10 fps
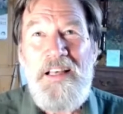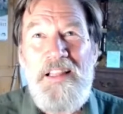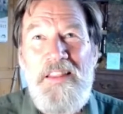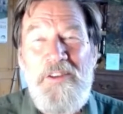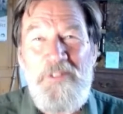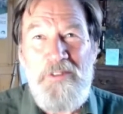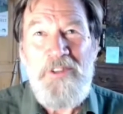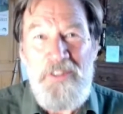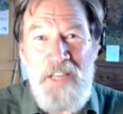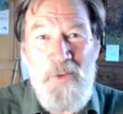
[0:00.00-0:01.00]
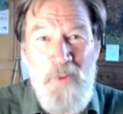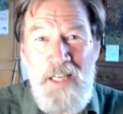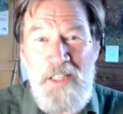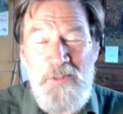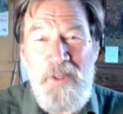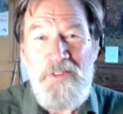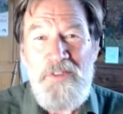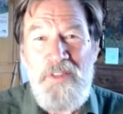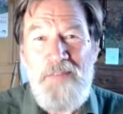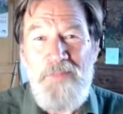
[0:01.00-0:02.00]
those often go down well is
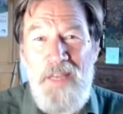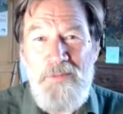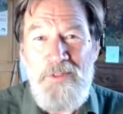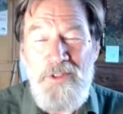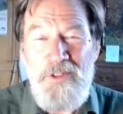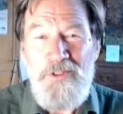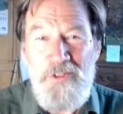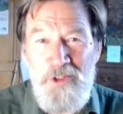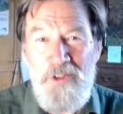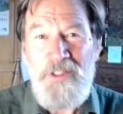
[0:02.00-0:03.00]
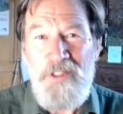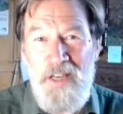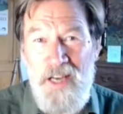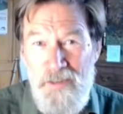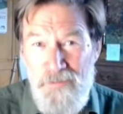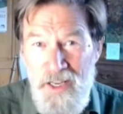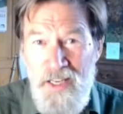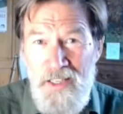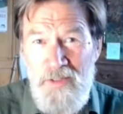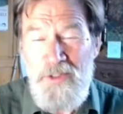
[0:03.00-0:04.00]
because I'm not just talking to the high flyers,